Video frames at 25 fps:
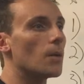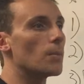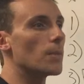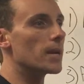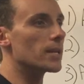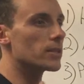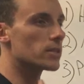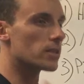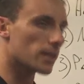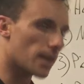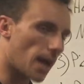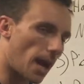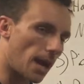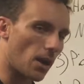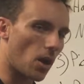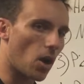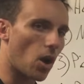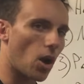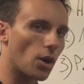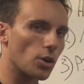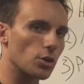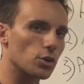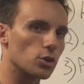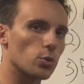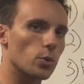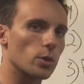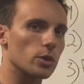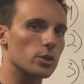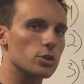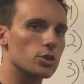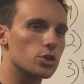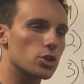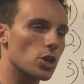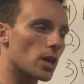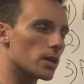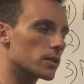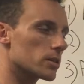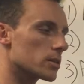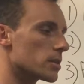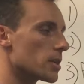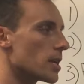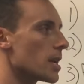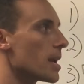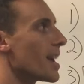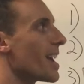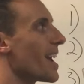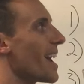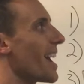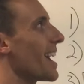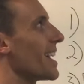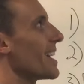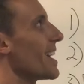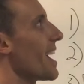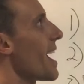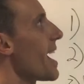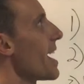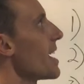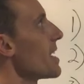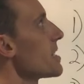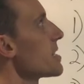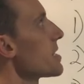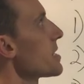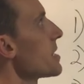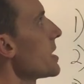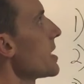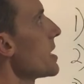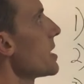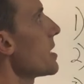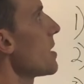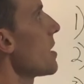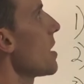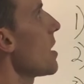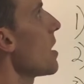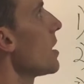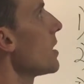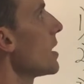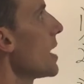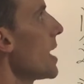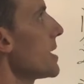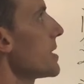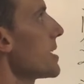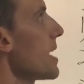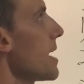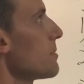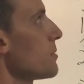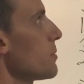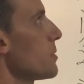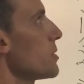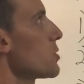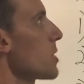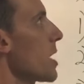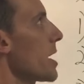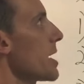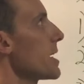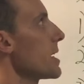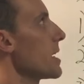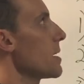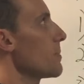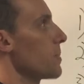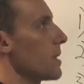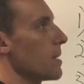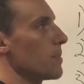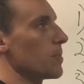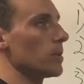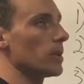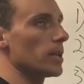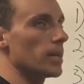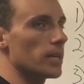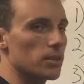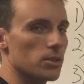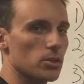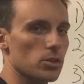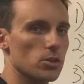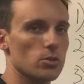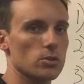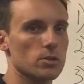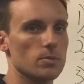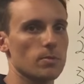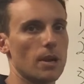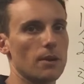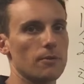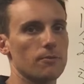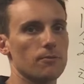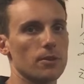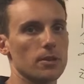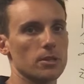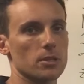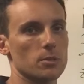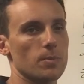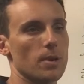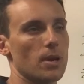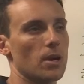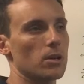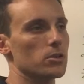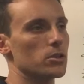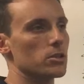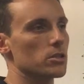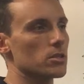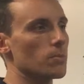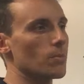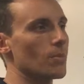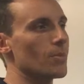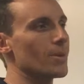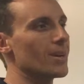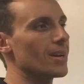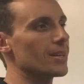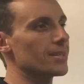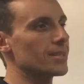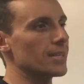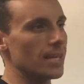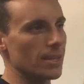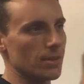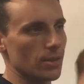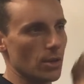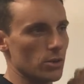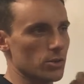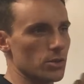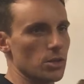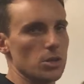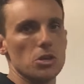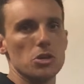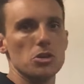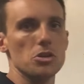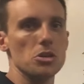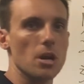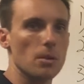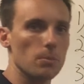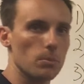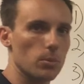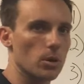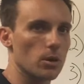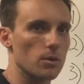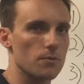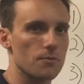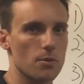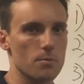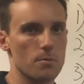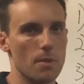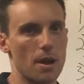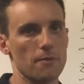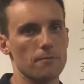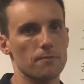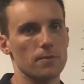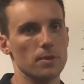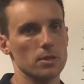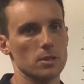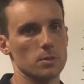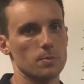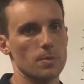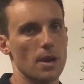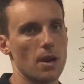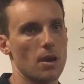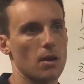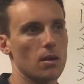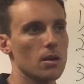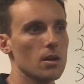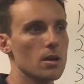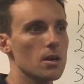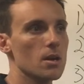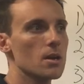It's kind of hard to adjust, and honestly, a lot of times we try to get people into using MyFitnessPal just simply because there's a number for MyFitnessPal.